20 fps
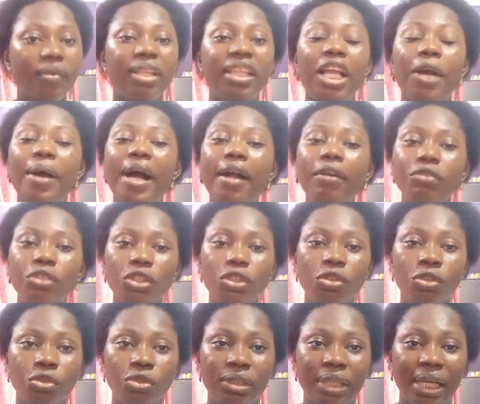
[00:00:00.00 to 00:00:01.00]
Now, how do you
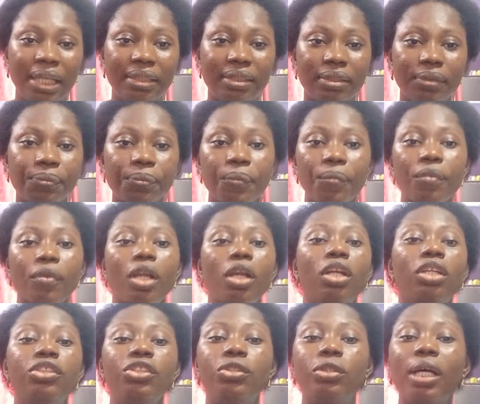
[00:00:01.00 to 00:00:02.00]
do that?
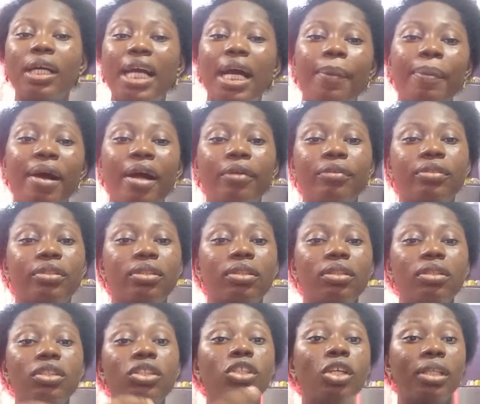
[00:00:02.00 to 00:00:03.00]
Talk about
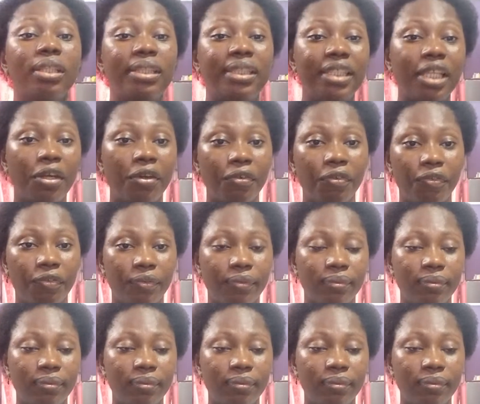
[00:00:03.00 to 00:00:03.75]
yourself,